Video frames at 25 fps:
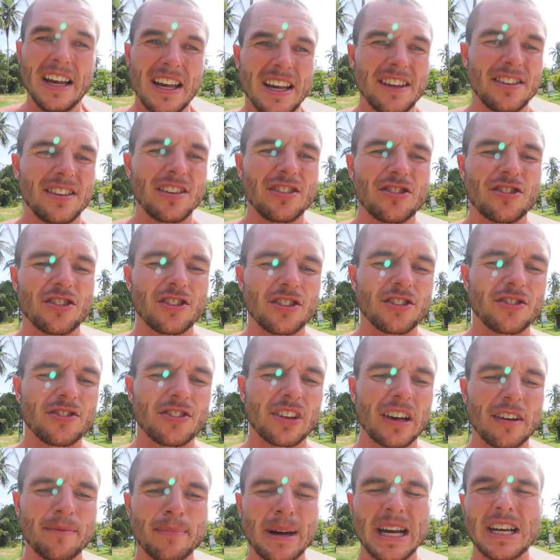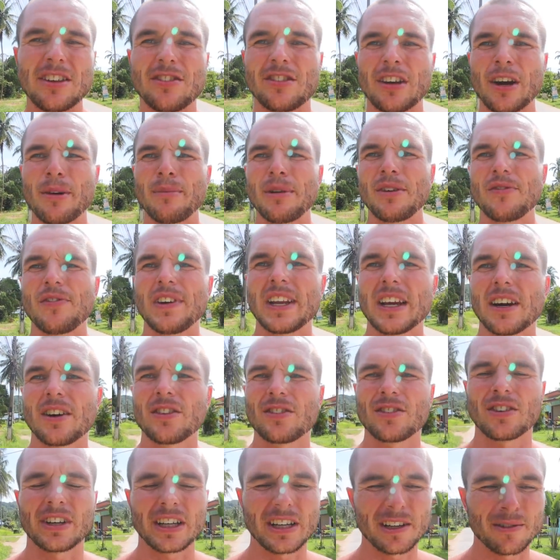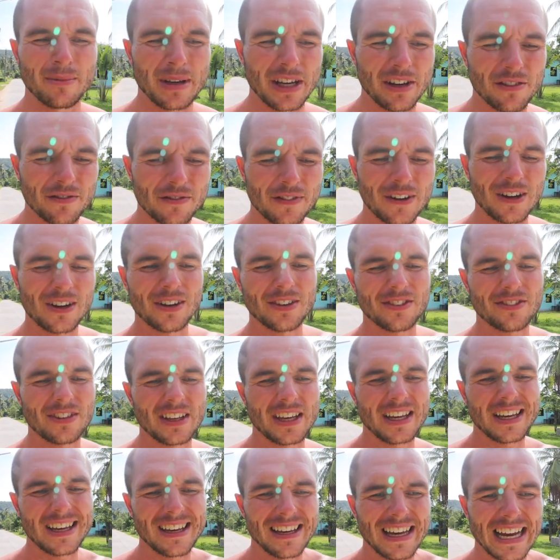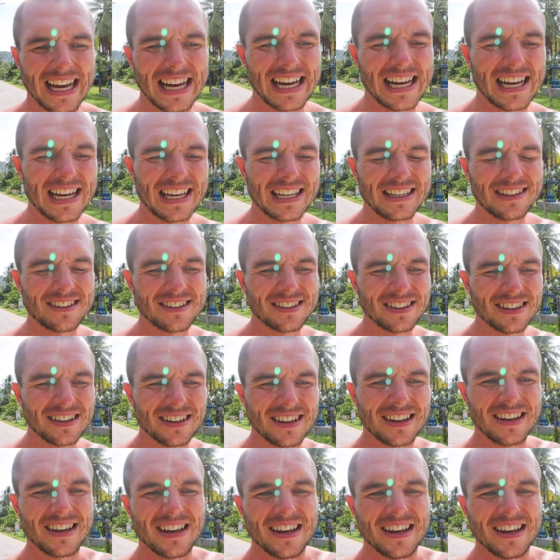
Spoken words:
Is it just I've made so many videos on intermittent fasting and